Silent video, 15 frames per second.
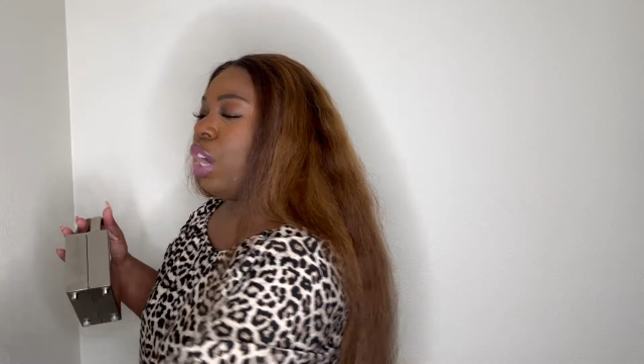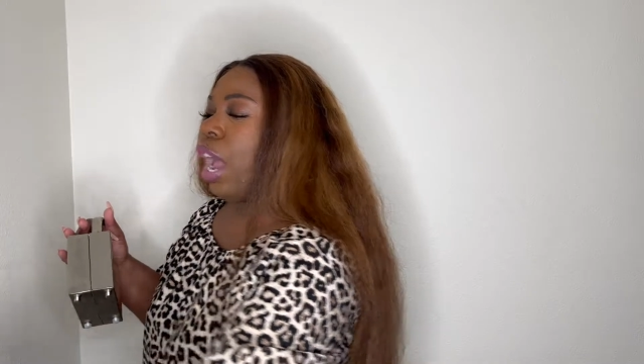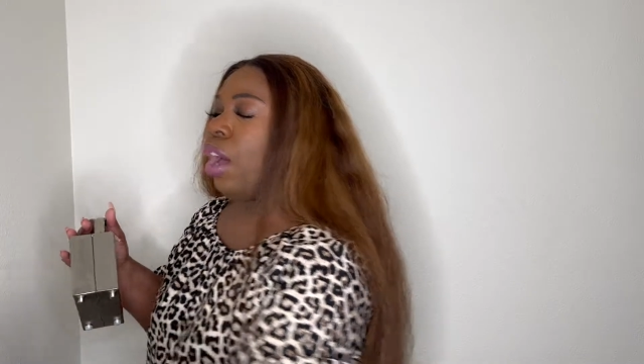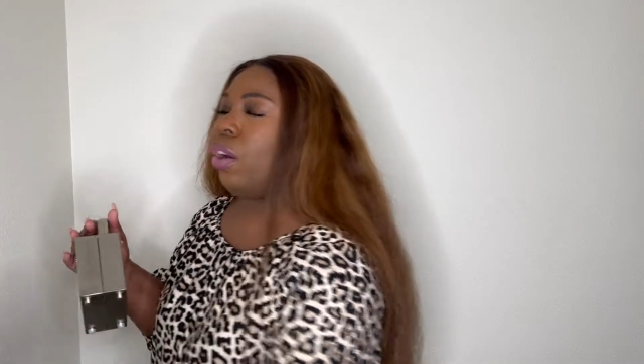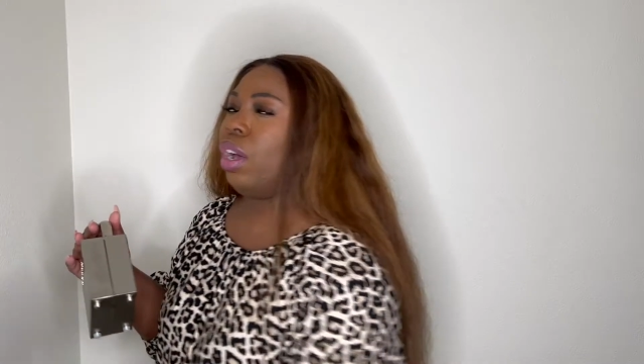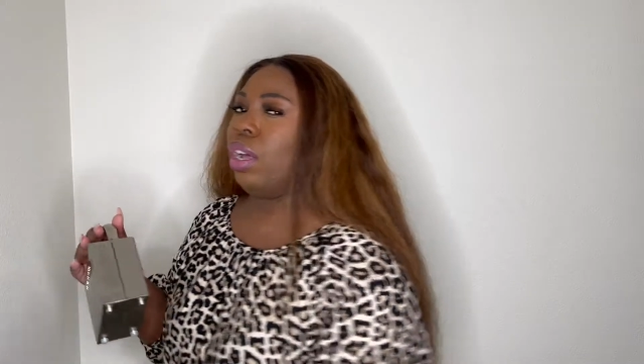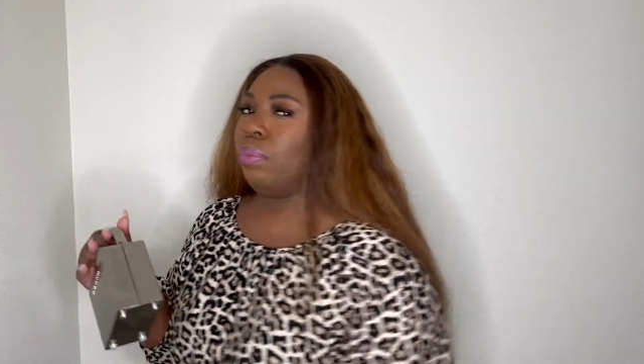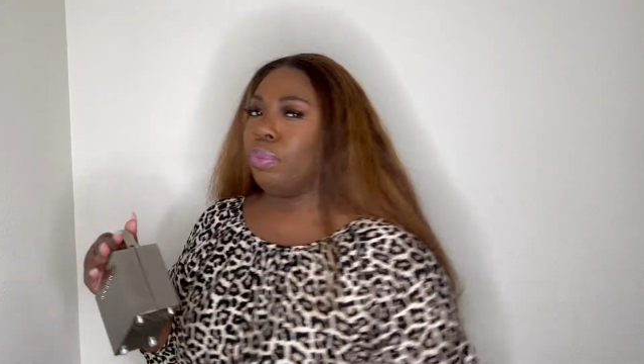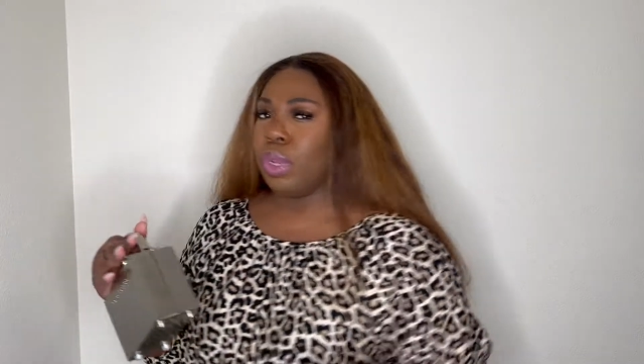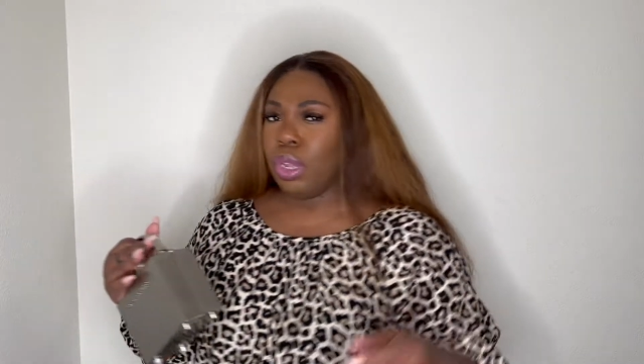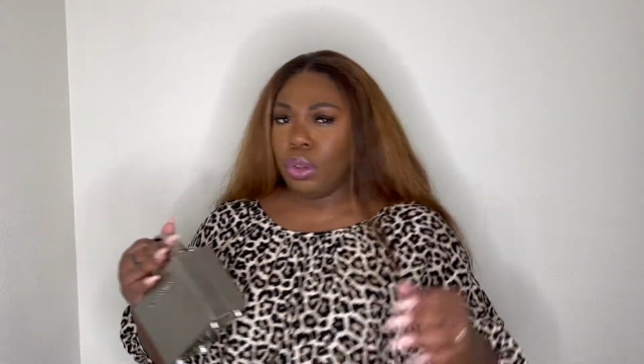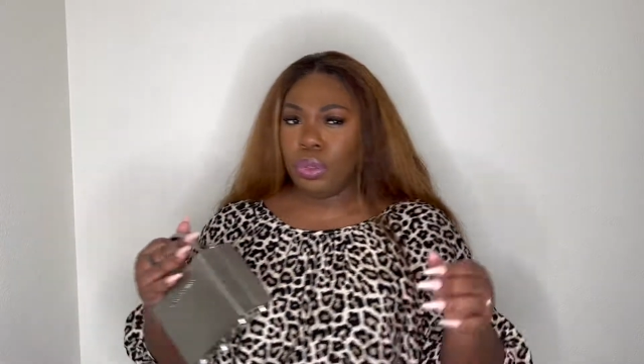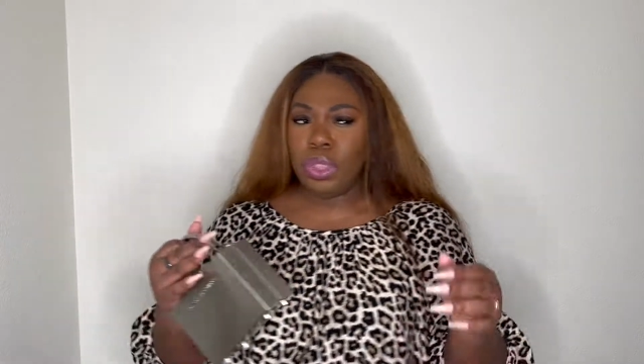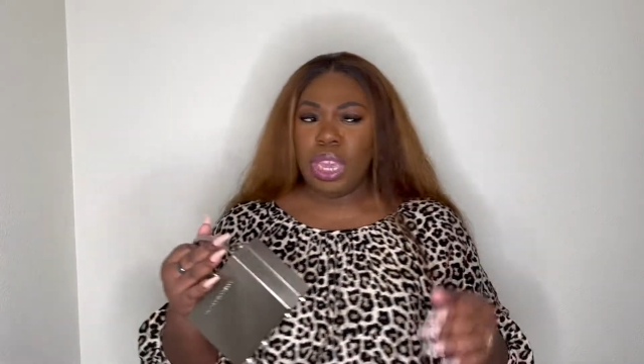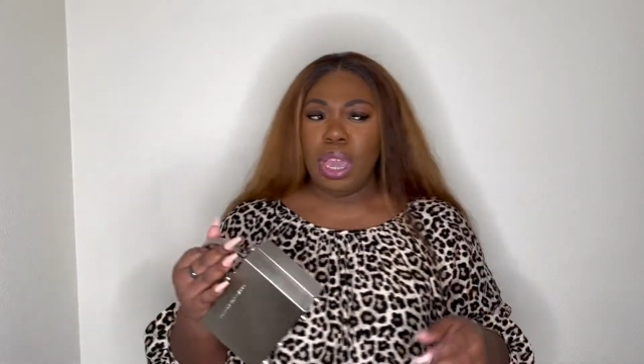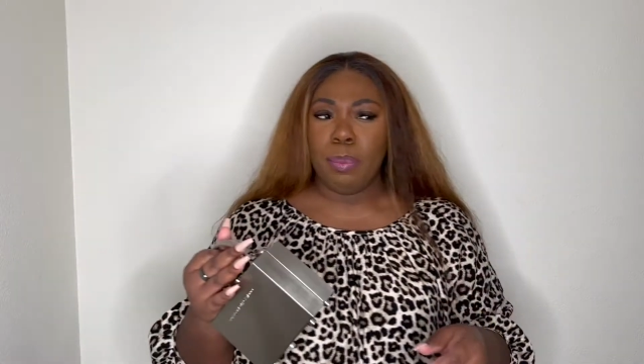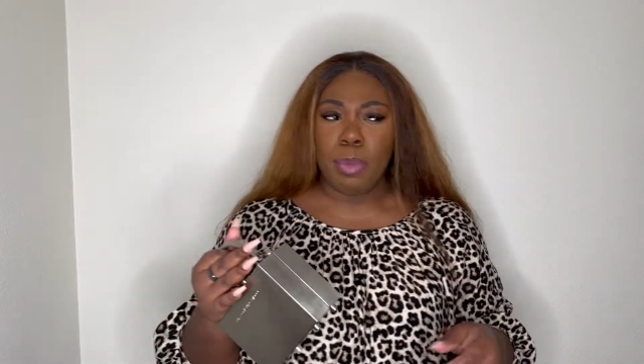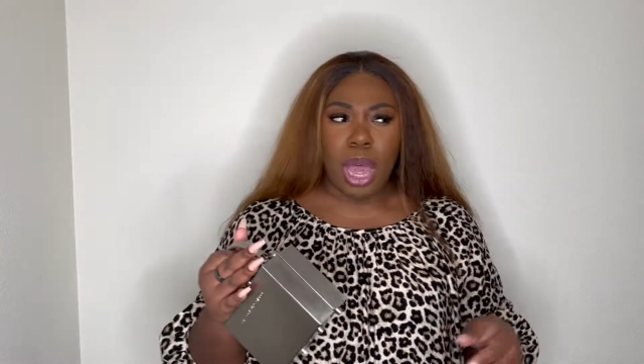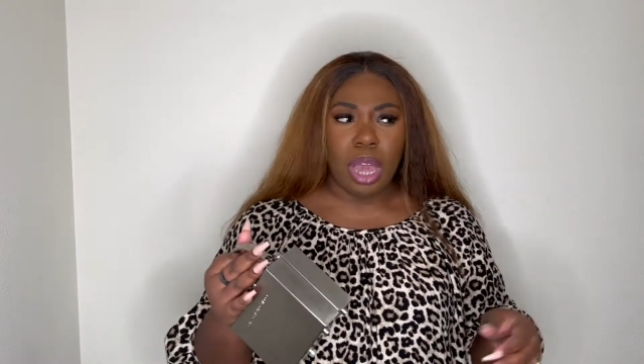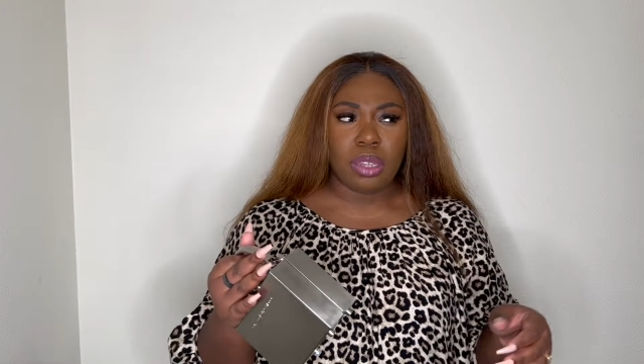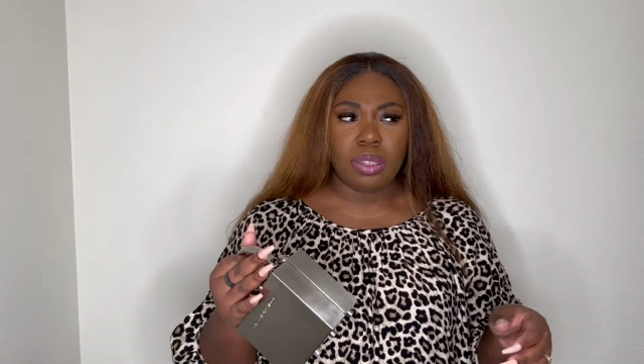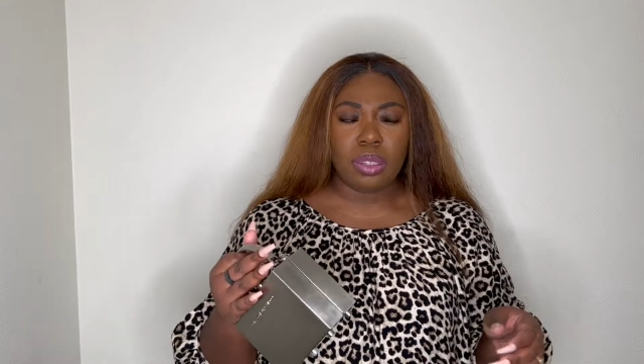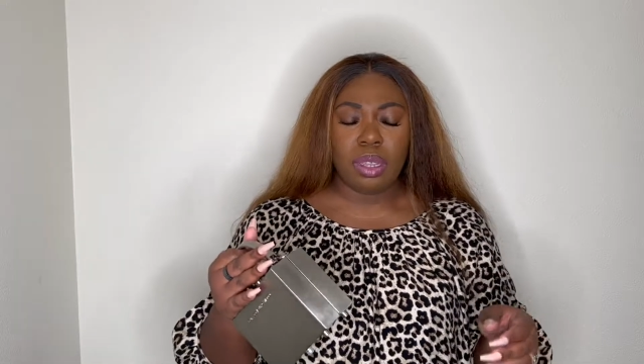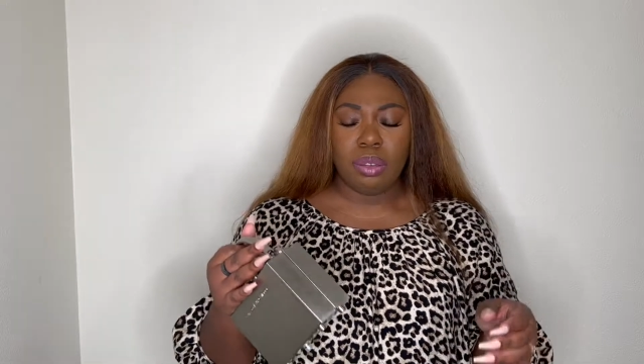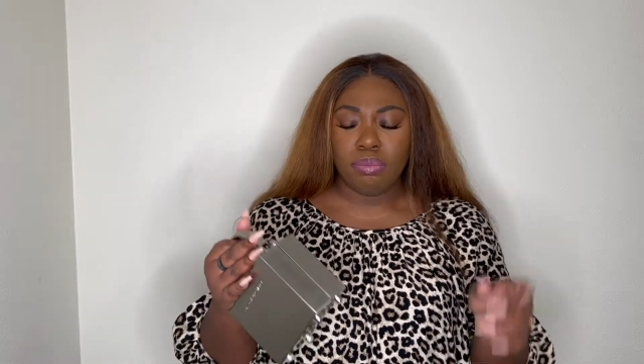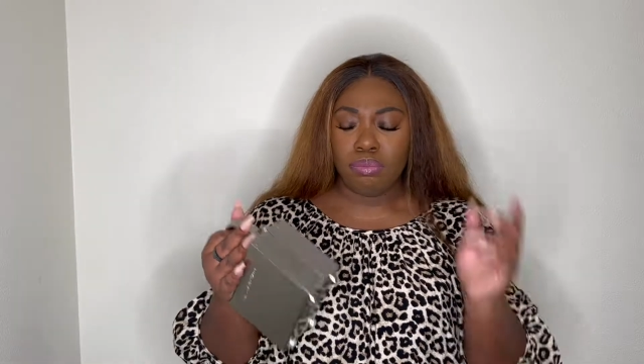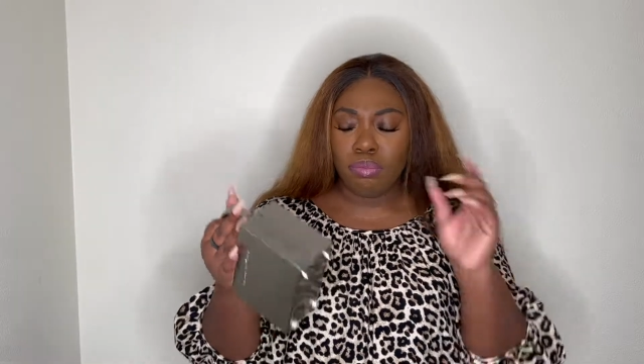I'll upload the unboxing